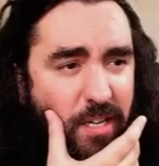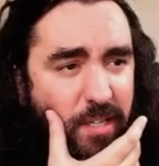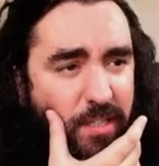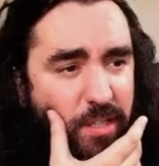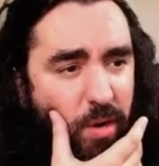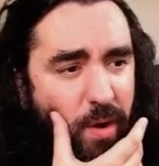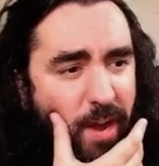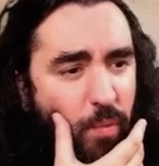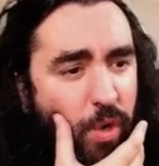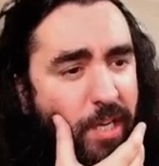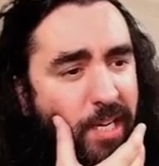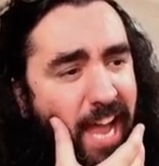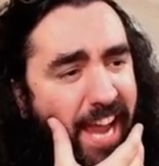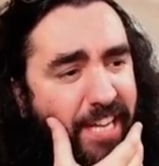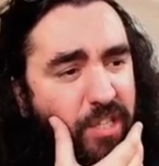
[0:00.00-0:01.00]
So I would
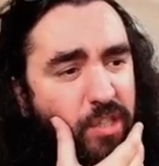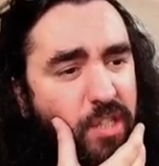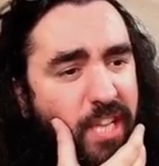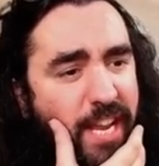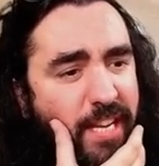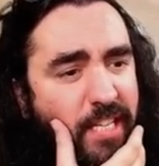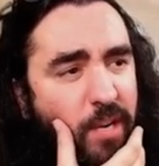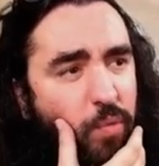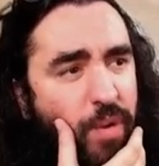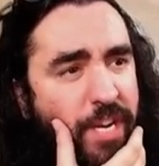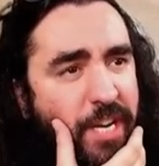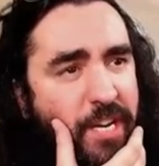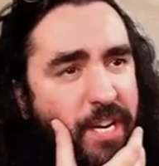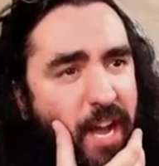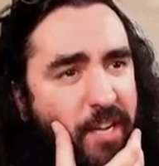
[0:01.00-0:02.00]
like to think that we
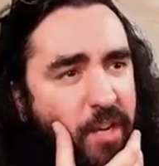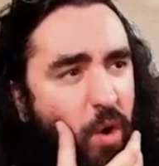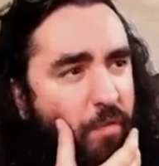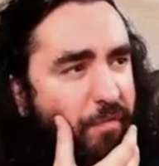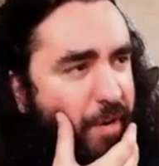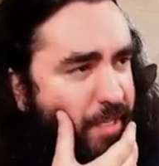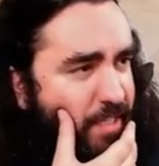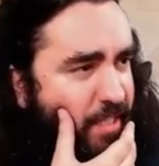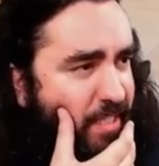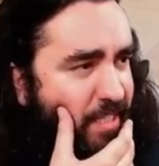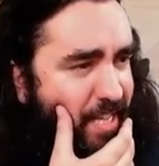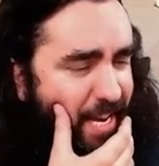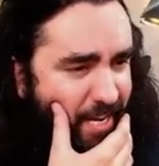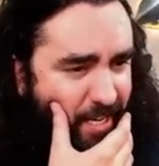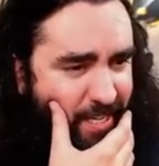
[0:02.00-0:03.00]
did not go first a
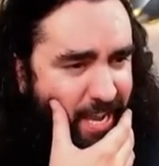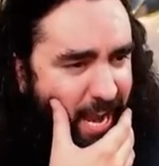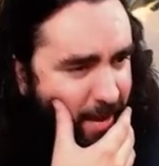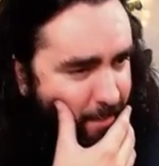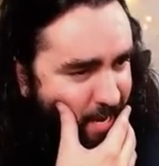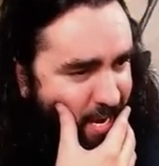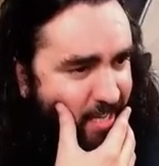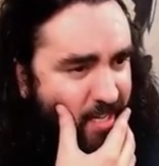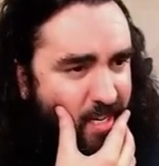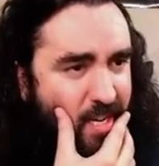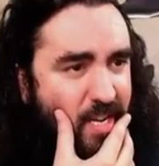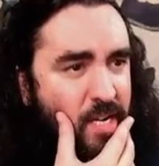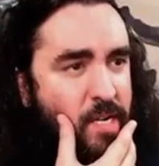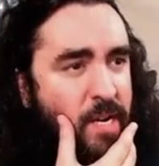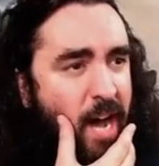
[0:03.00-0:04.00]
single game
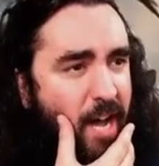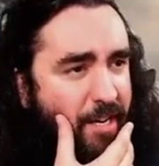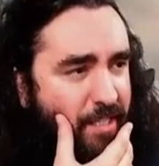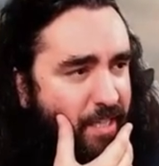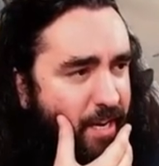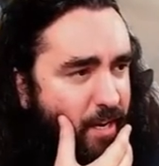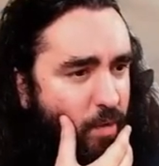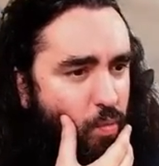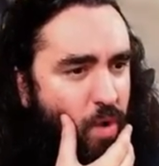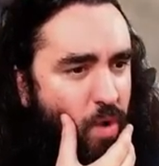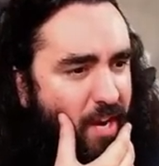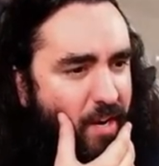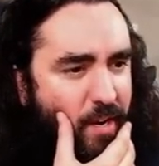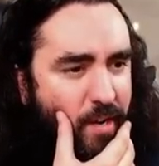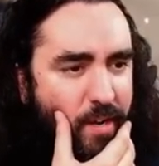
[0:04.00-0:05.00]
yet. Not a single
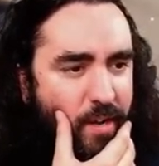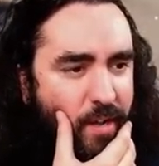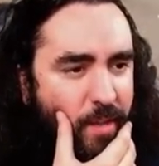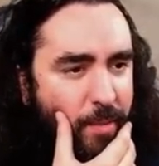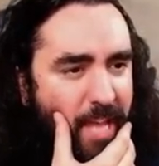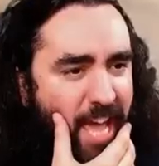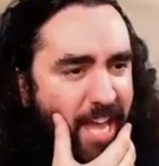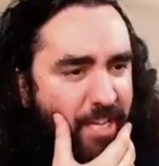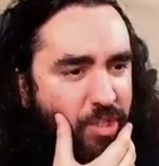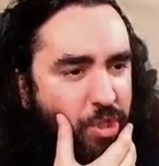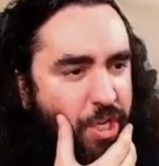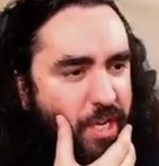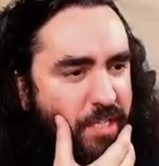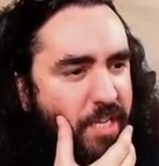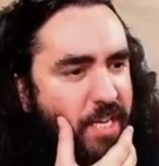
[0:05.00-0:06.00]
one. And that is
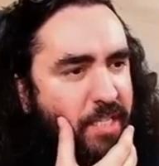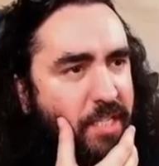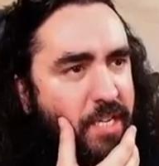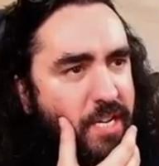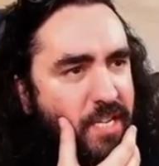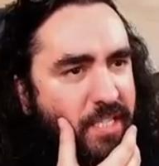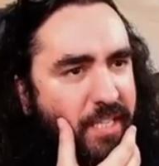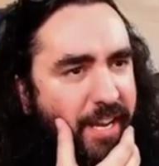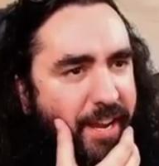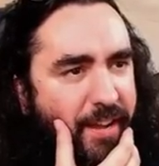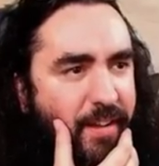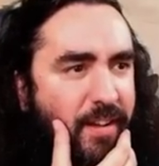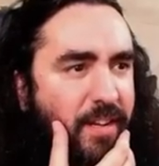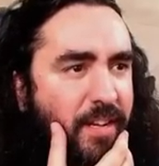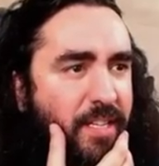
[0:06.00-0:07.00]
just disgusting.
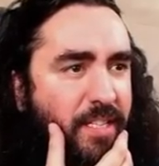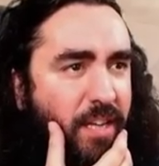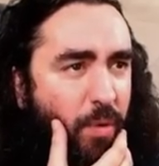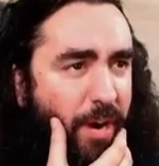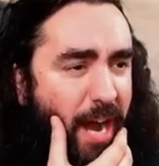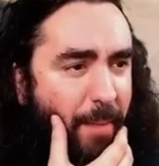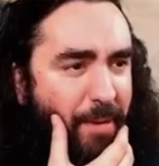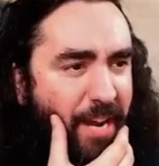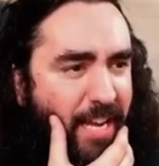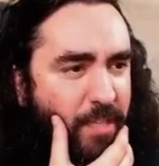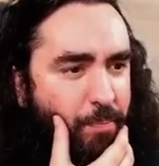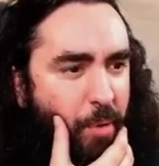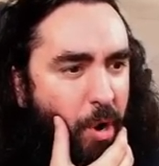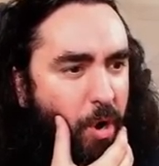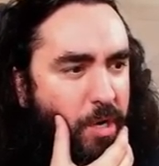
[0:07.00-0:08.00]
So we're up
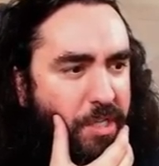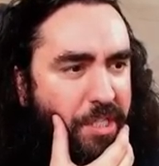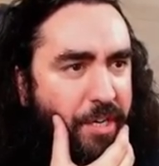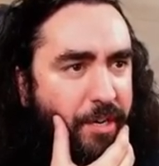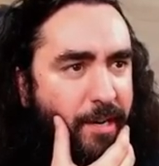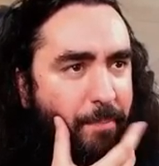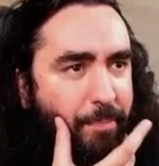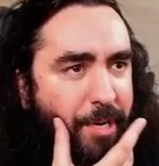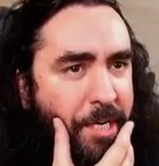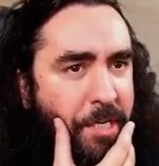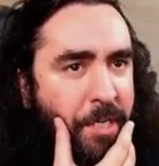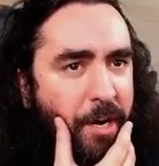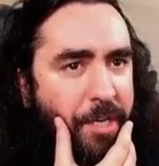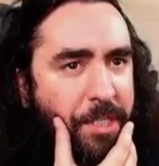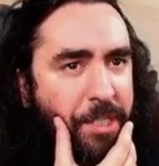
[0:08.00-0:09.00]
against Boros here, I'm pretty
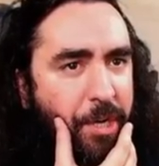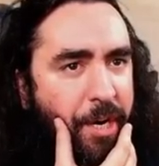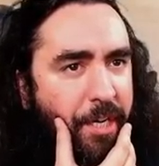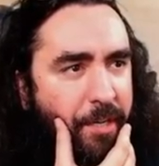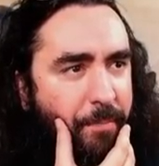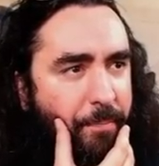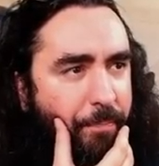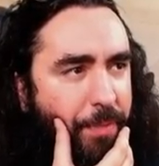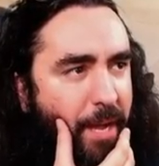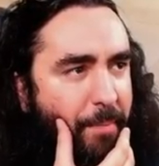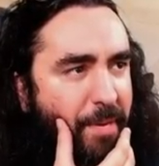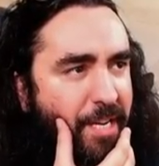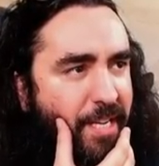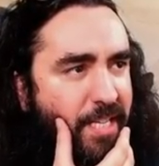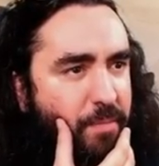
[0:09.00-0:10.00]
darn certain. I
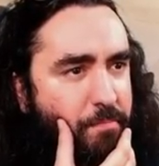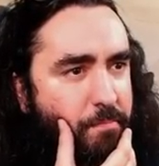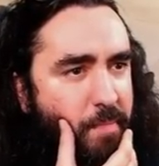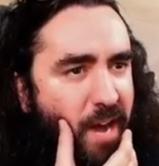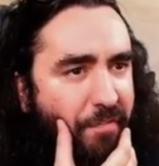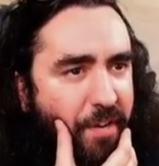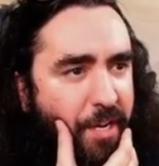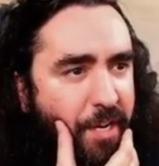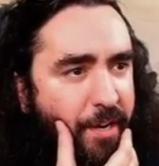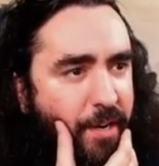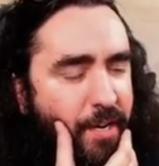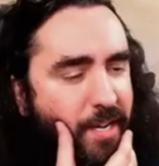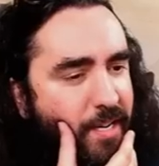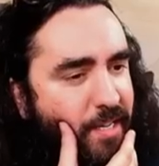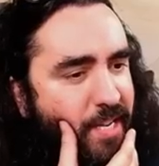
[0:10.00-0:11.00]
mean, this muffin
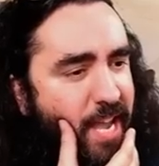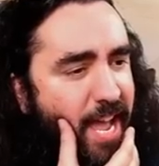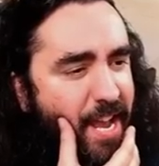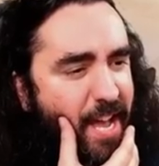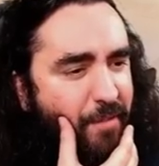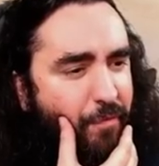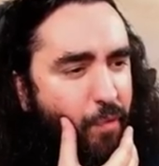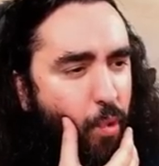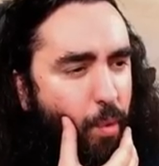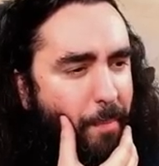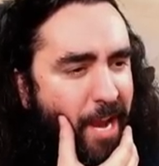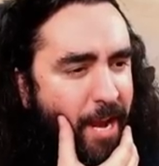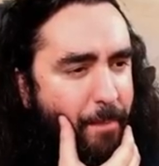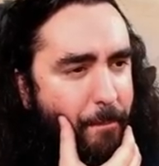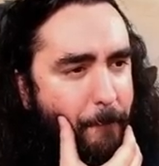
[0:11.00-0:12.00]
here Cannot fool
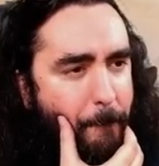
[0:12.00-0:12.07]
me.